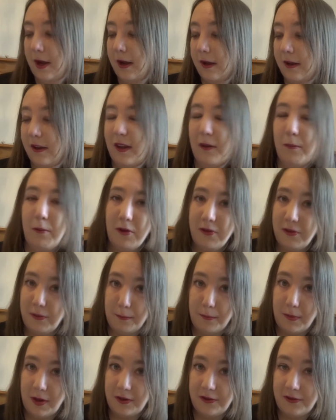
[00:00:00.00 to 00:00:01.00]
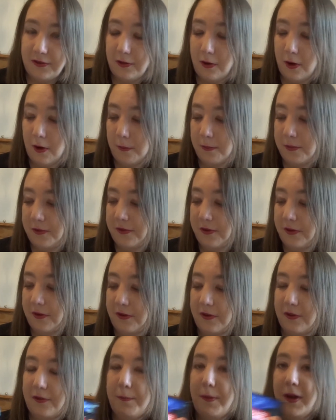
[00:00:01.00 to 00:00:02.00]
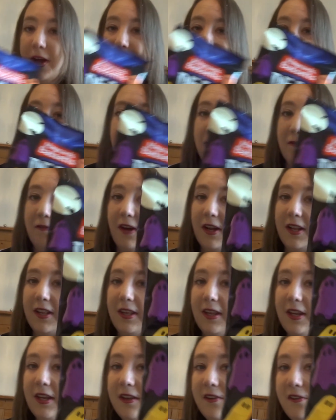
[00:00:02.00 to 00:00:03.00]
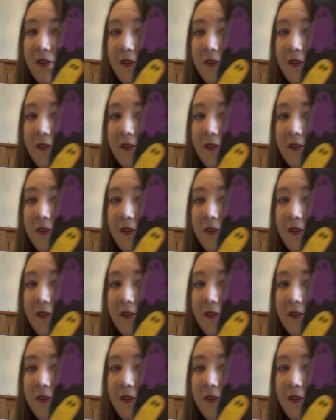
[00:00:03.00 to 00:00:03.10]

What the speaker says: there wasn't much options. But I did find these